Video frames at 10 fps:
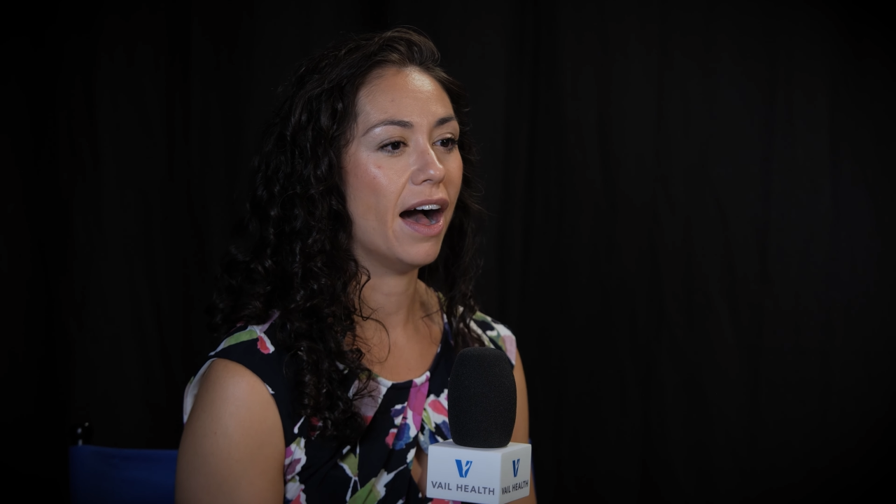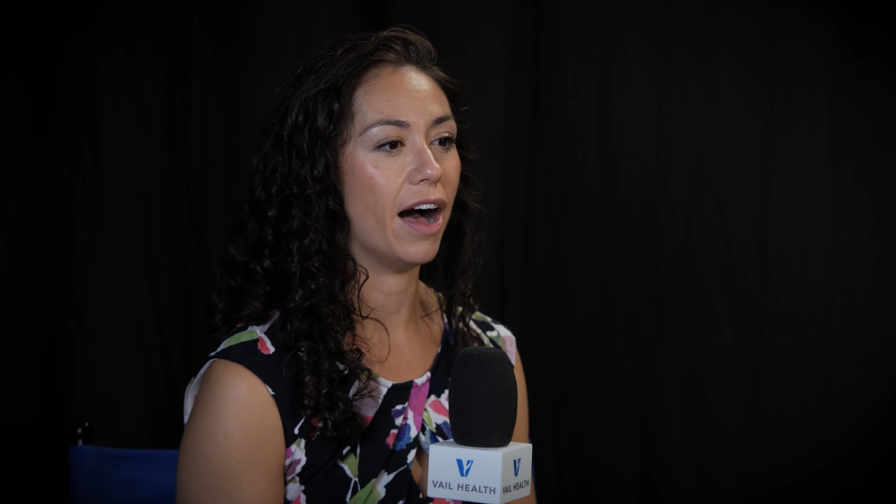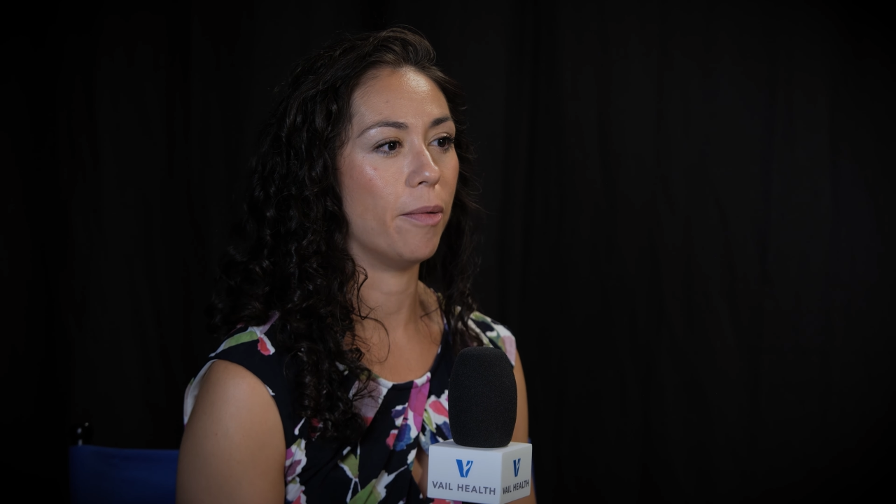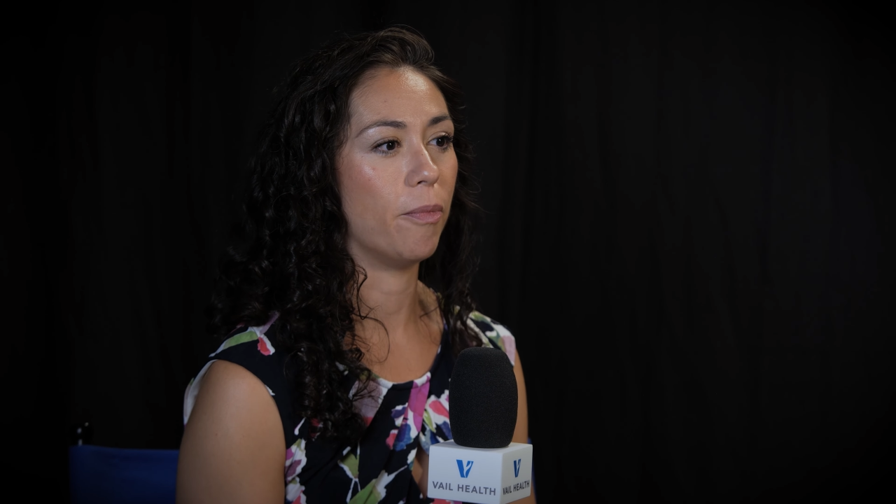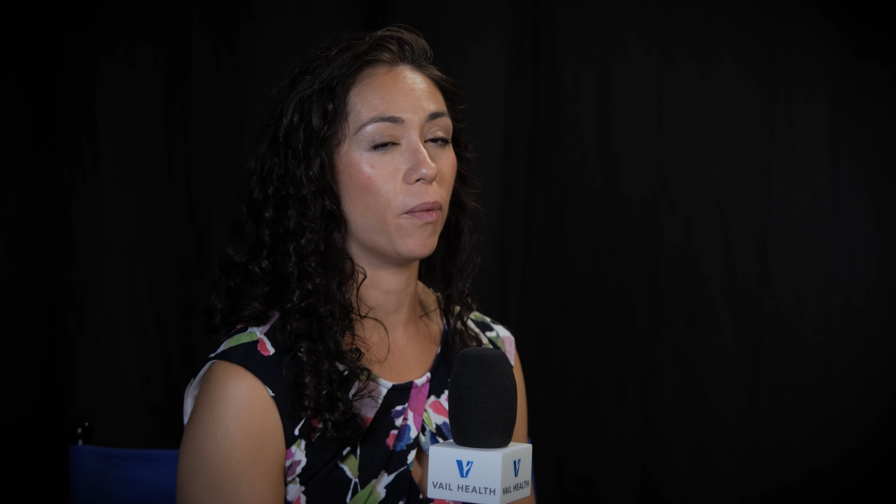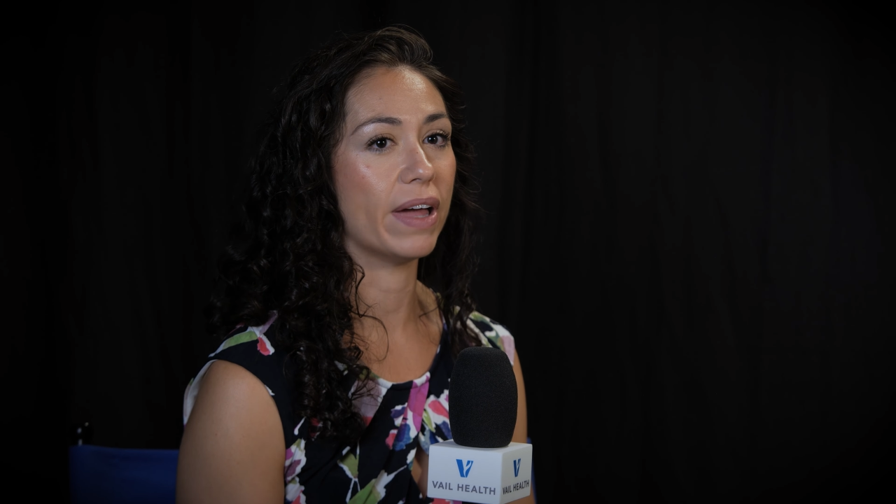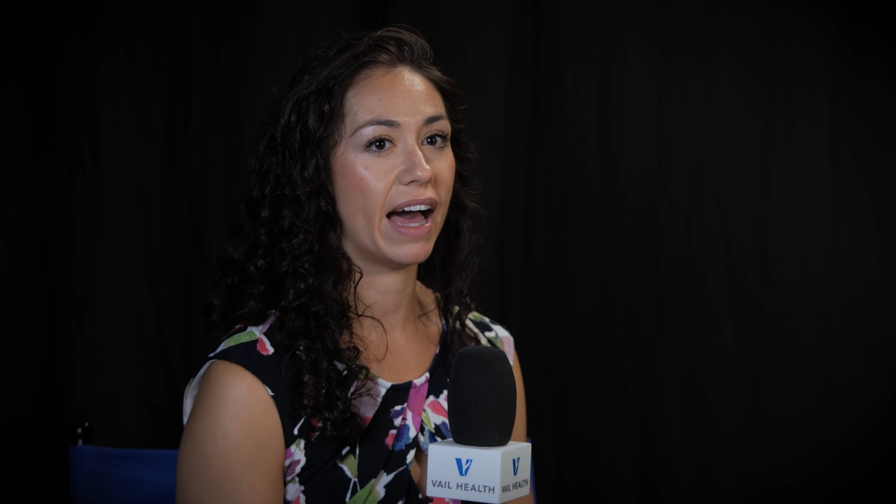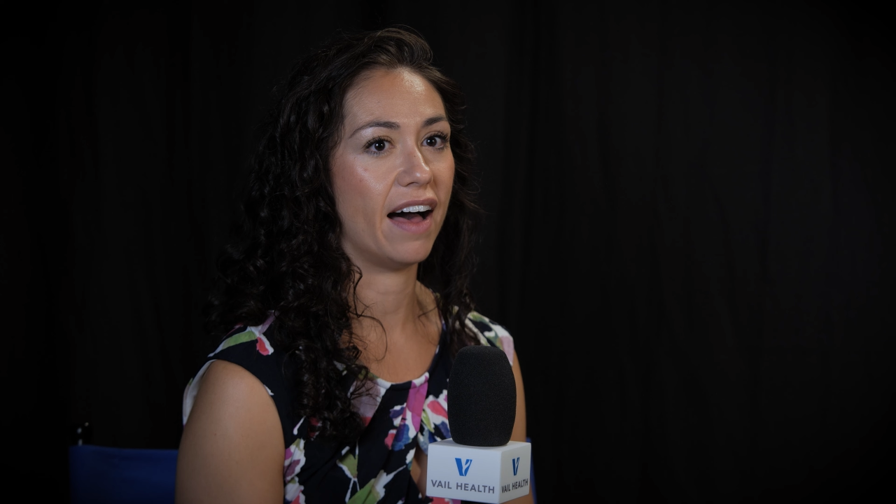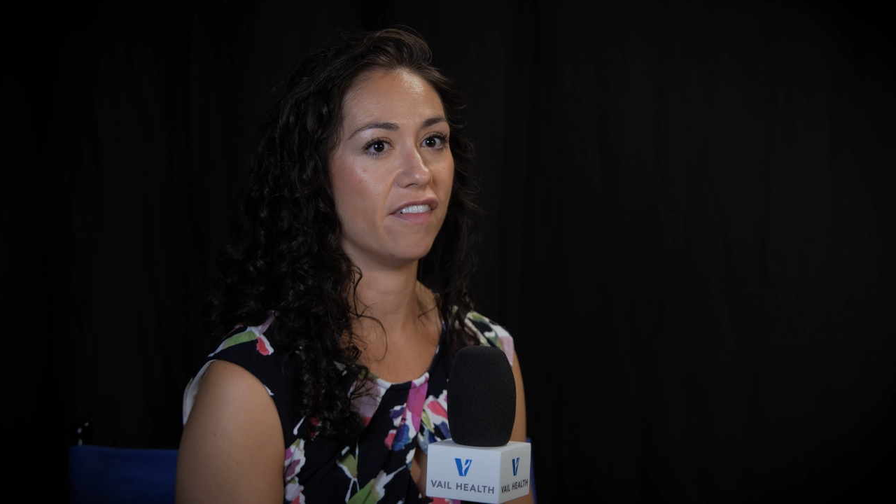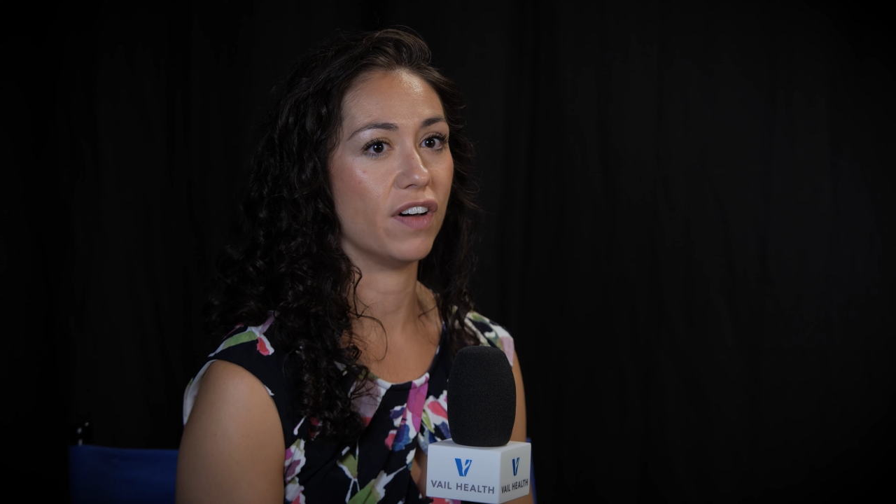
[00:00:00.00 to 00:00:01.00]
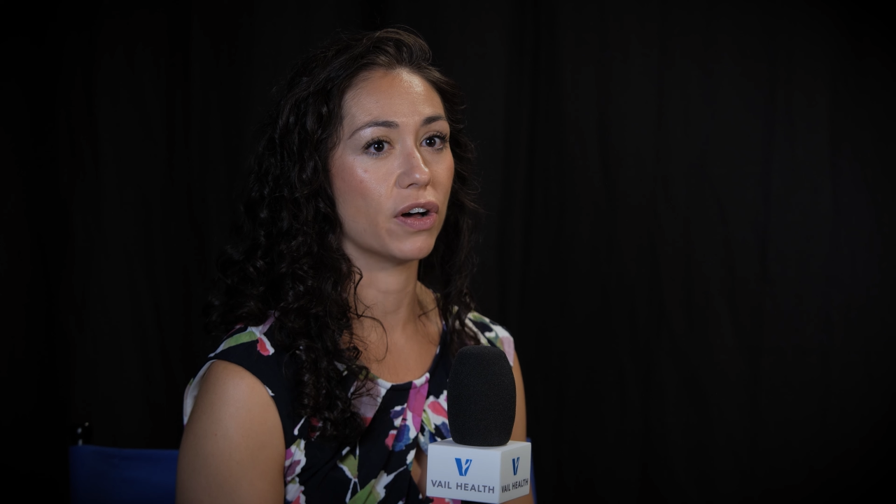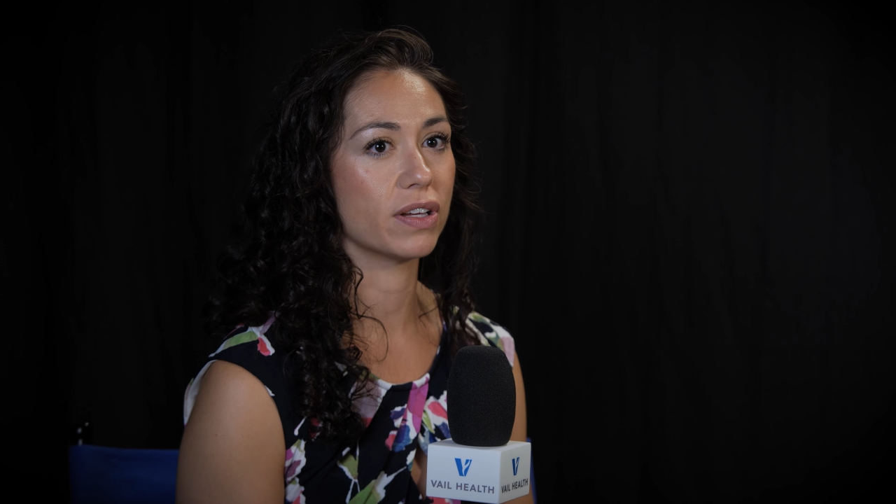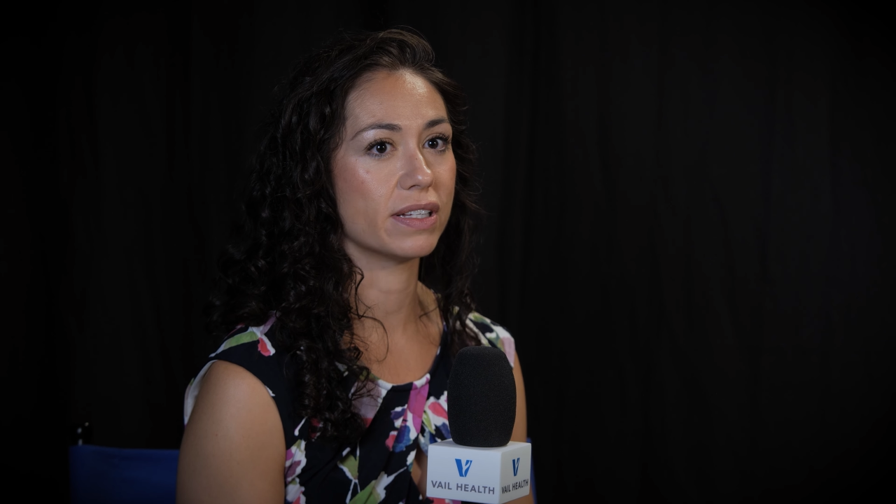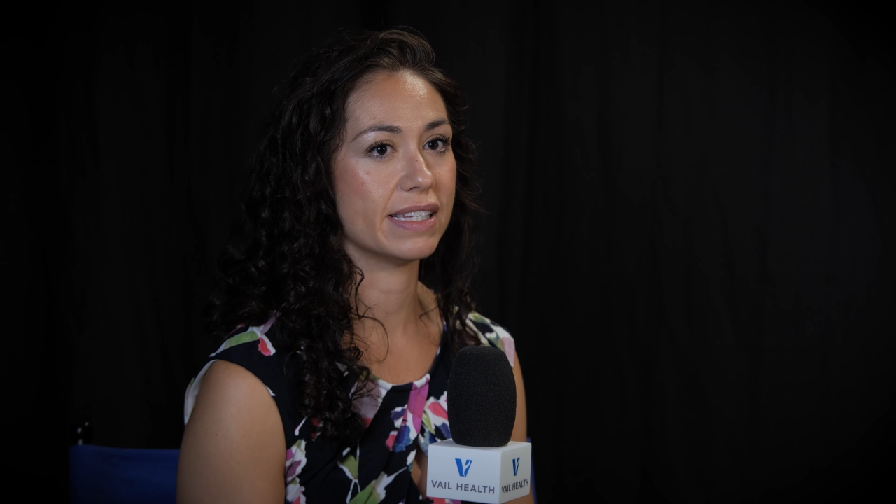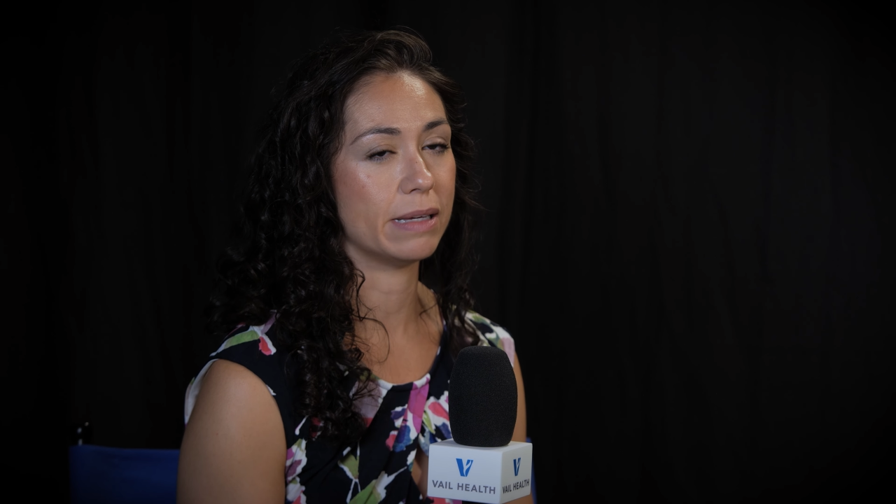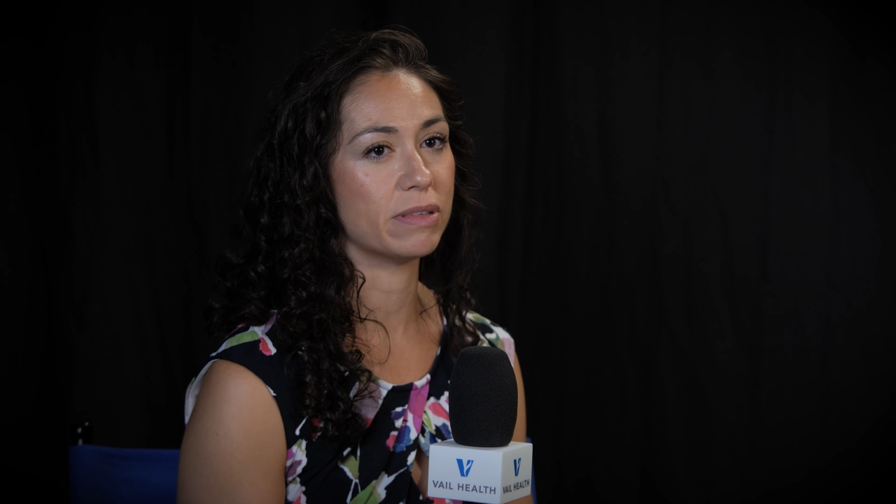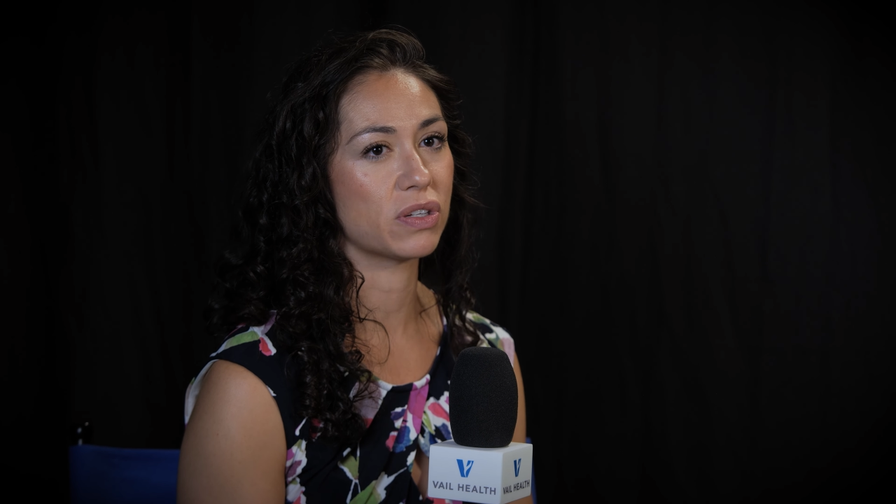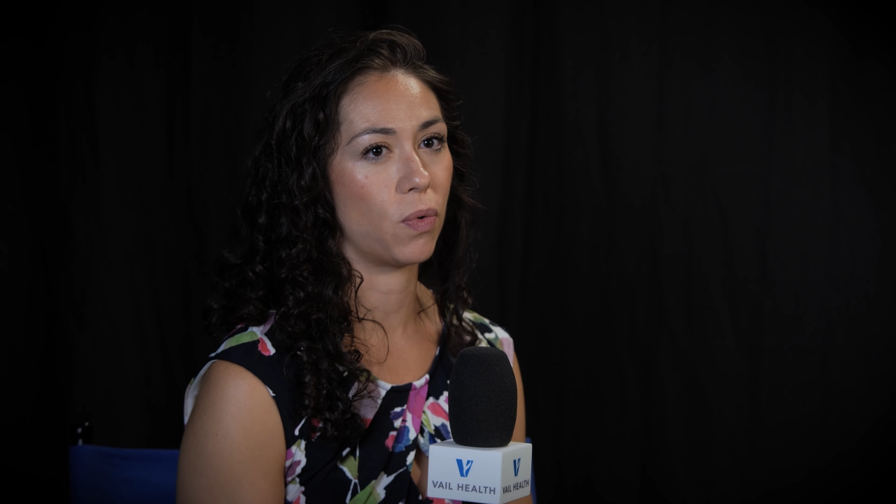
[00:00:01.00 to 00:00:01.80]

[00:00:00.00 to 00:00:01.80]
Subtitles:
but we have a seamless